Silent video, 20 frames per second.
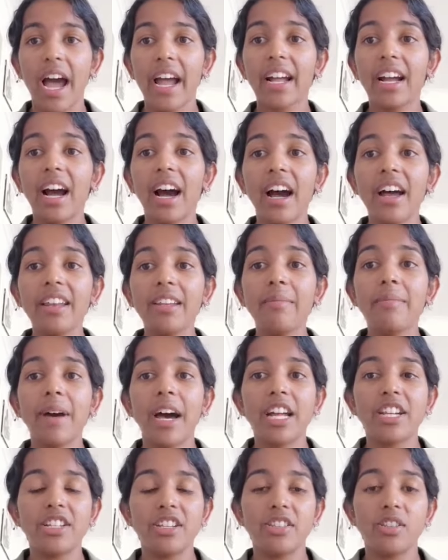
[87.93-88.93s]
I can't
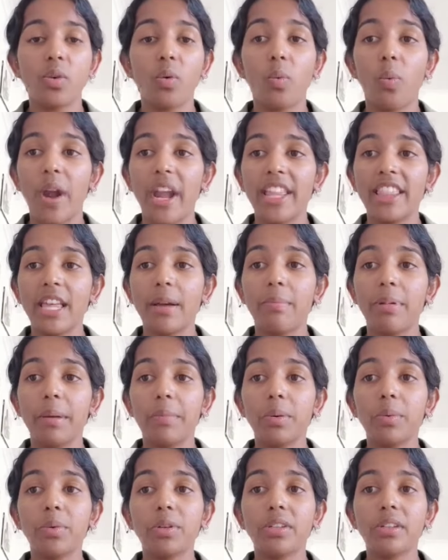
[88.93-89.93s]
imagine the weight that
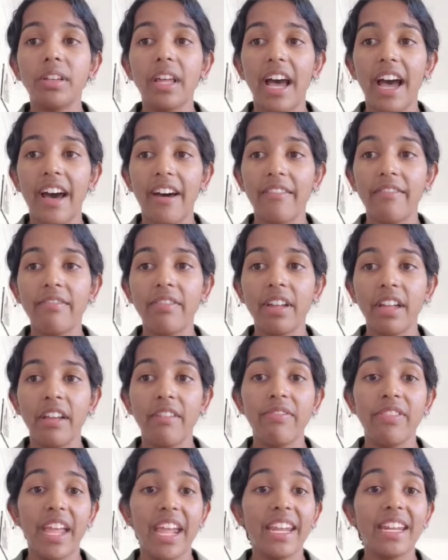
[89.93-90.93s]
people would have
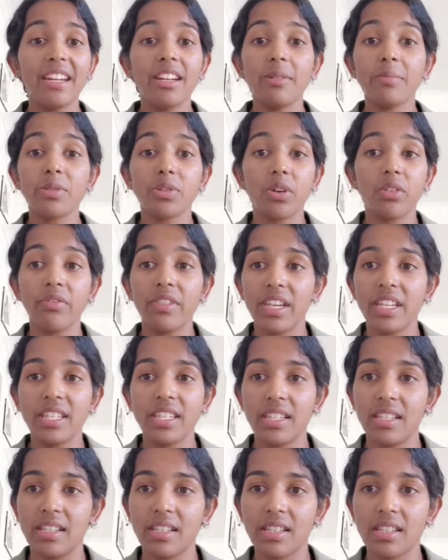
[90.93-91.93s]
if they didn't absolve their
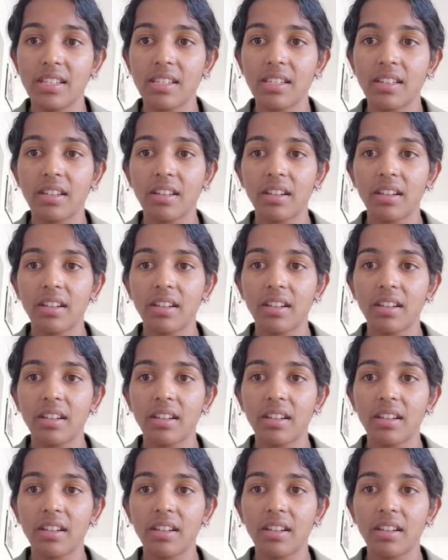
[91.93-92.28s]
sins.